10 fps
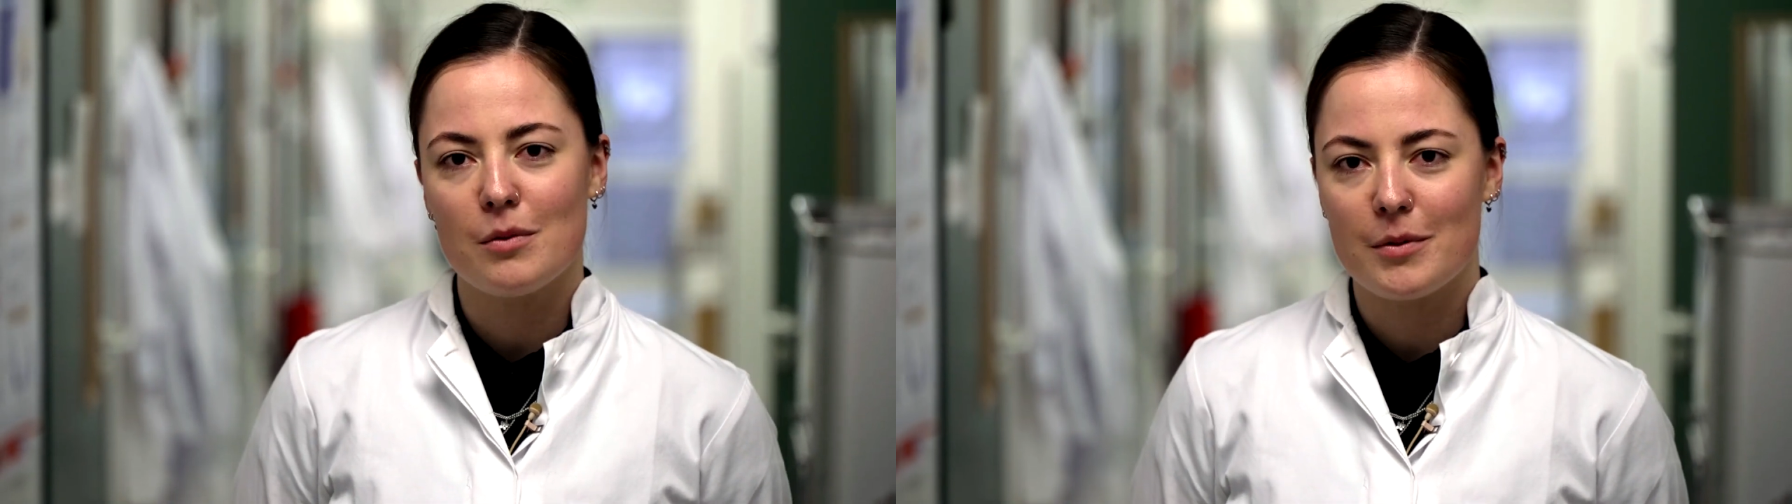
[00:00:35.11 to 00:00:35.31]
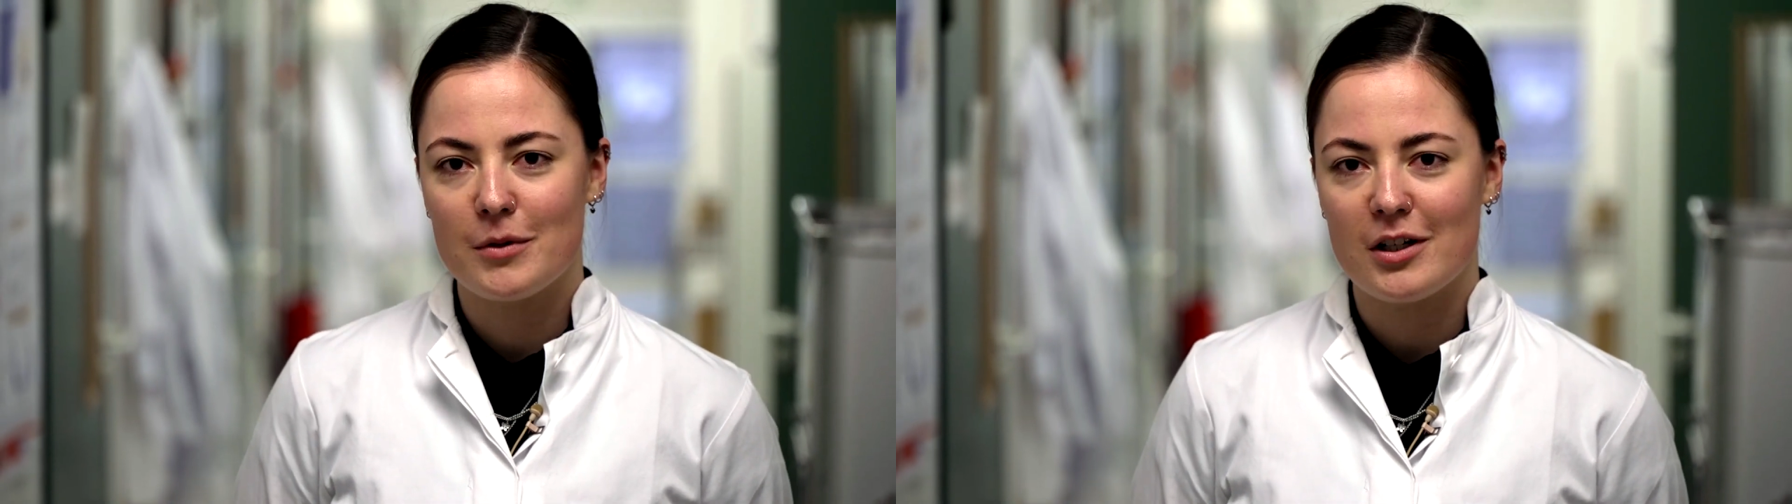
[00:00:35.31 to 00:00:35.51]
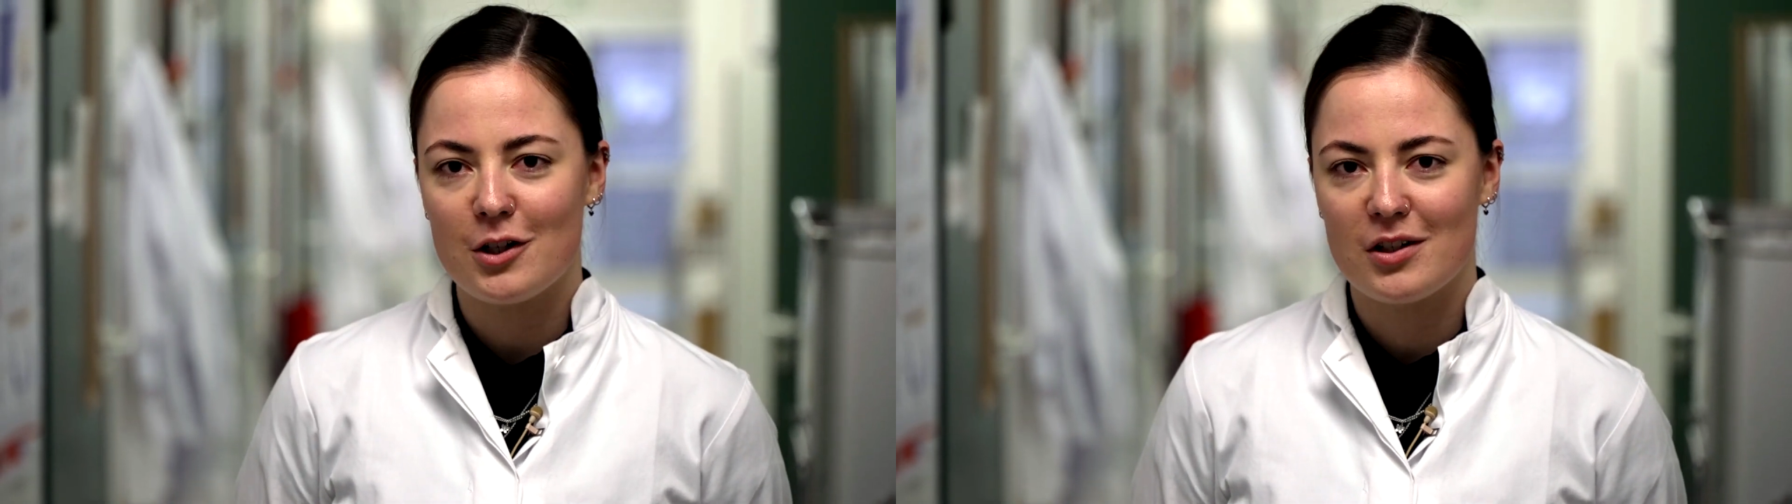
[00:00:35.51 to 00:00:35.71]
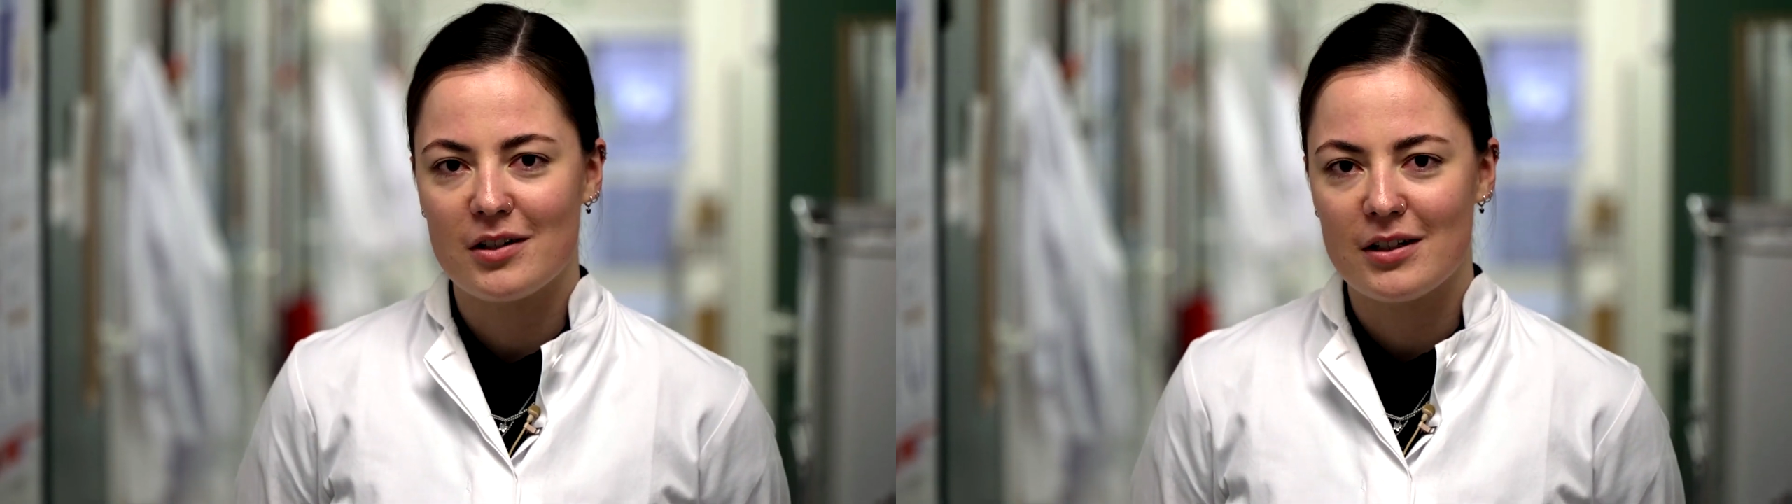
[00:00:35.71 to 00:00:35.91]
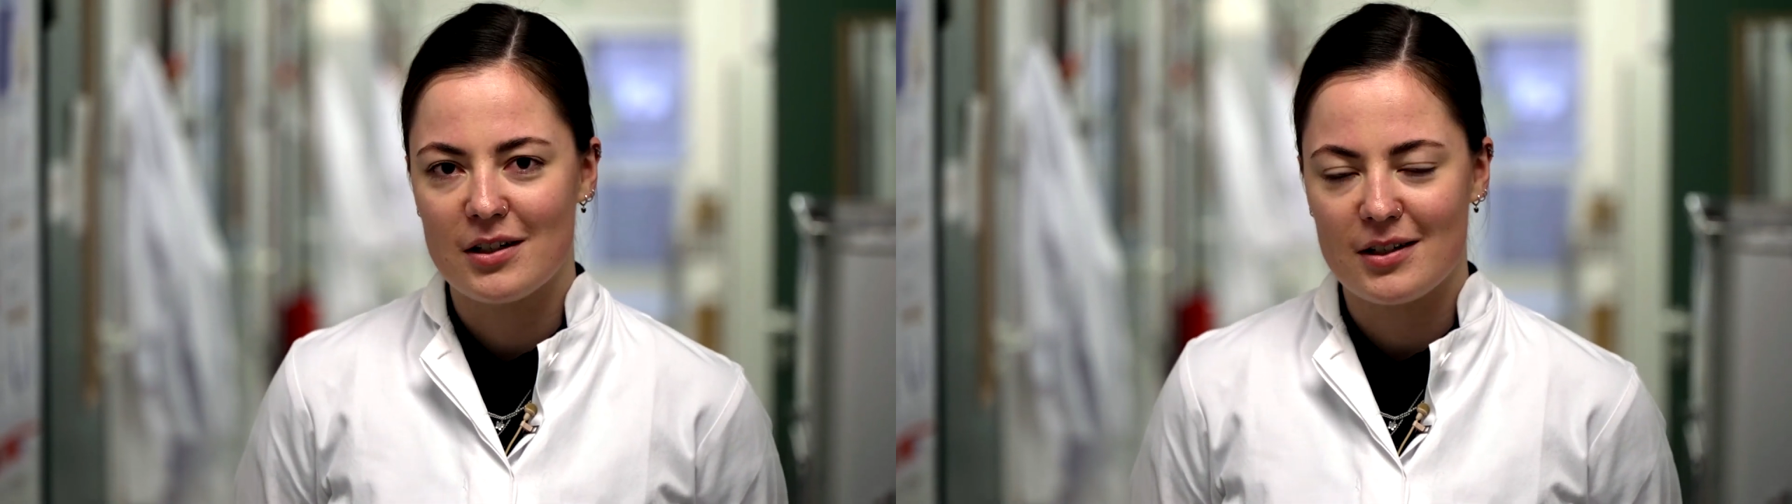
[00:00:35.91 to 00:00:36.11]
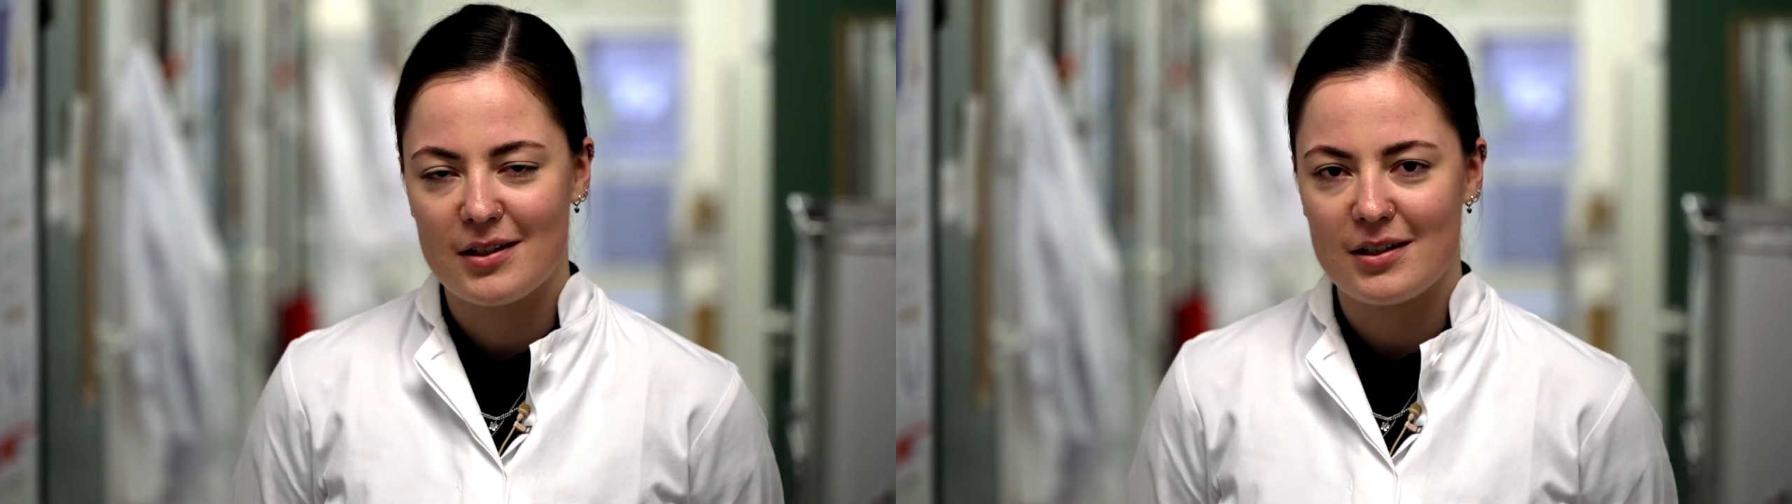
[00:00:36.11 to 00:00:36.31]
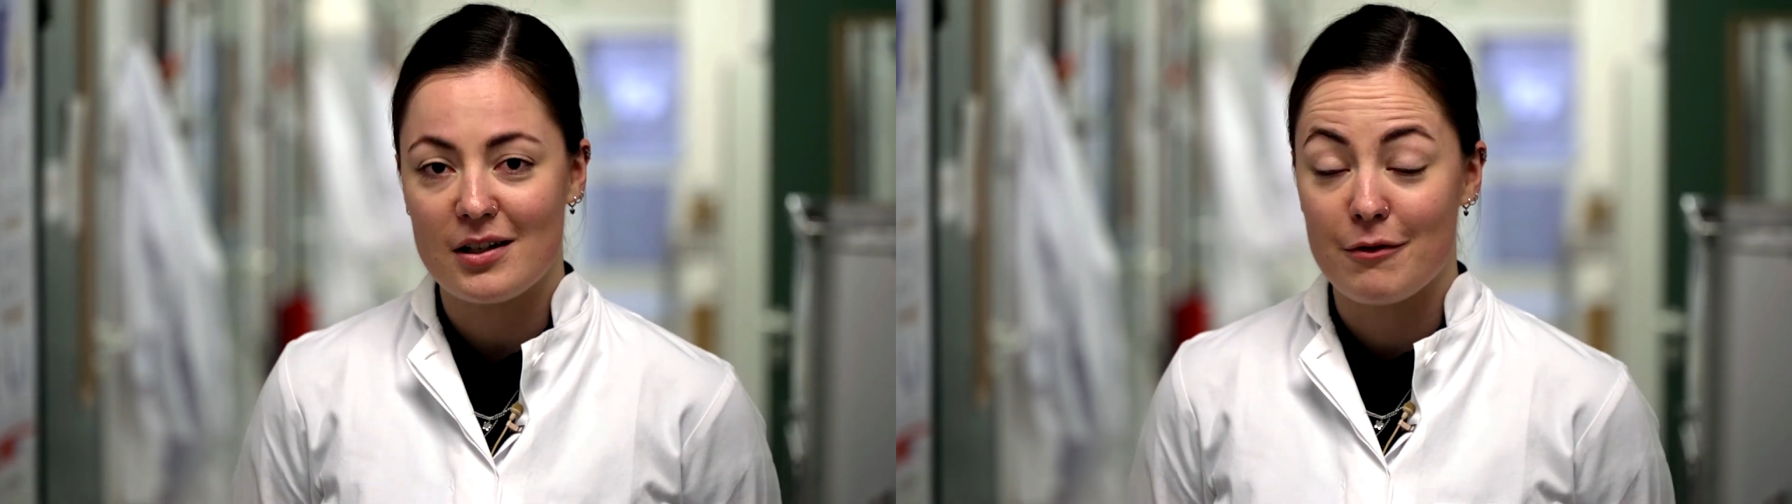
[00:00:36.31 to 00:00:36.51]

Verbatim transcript: population is